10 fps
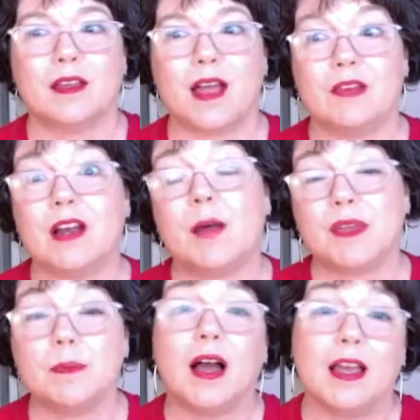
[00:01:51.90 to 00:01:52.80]
it not
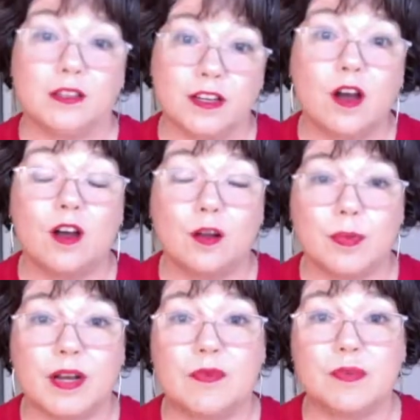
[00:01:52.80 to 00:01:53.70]
be mild at all,
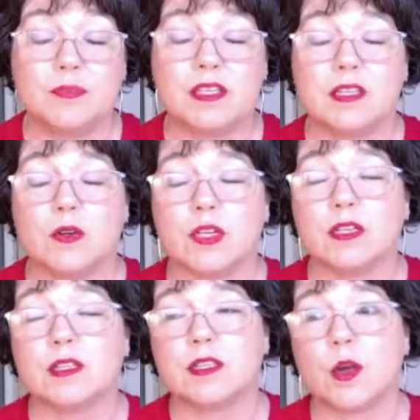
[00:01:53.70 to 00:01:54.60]
but have it be
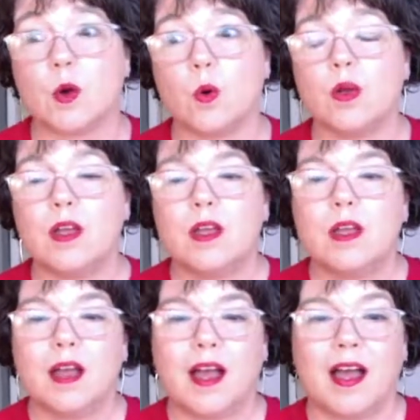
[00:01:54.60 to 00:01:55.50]
serious. So
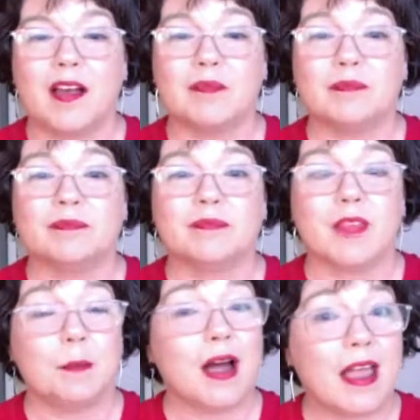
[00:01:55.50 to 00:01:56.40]

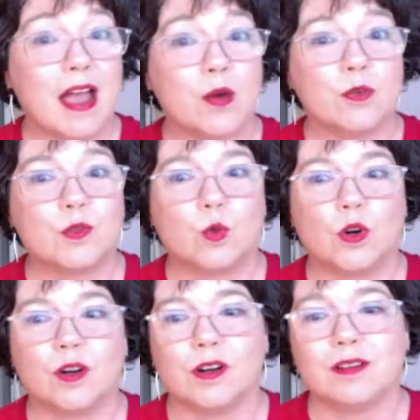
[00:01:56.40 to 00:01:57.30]
in my house,
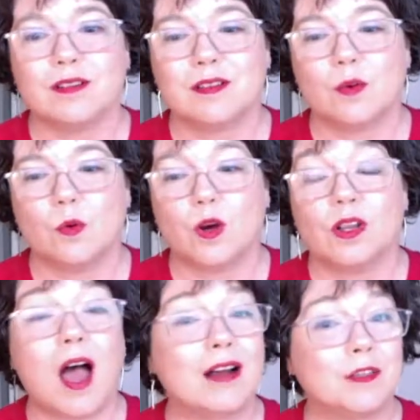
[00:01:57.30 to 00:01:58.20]
we're
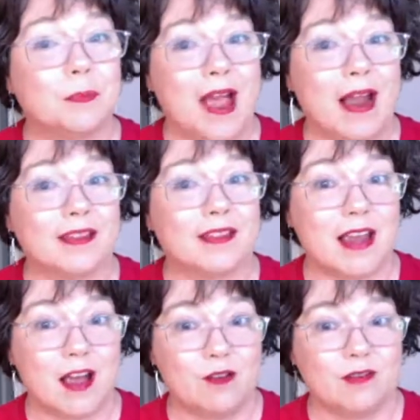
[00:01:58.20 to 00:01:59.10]
locked back
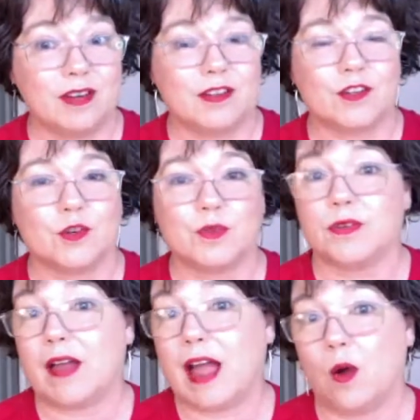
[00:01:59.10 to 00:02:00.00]
down in terms
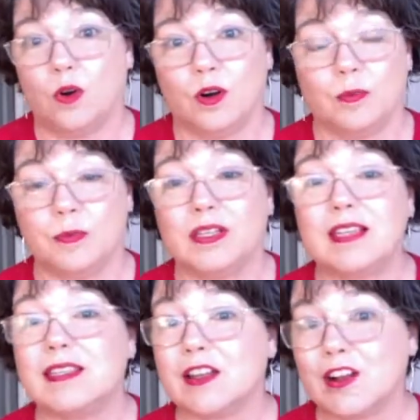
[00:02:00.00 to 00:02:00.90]
of how we're
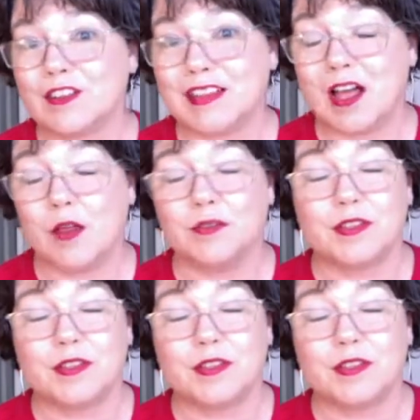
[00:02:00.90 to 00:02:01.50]
policing ourselves.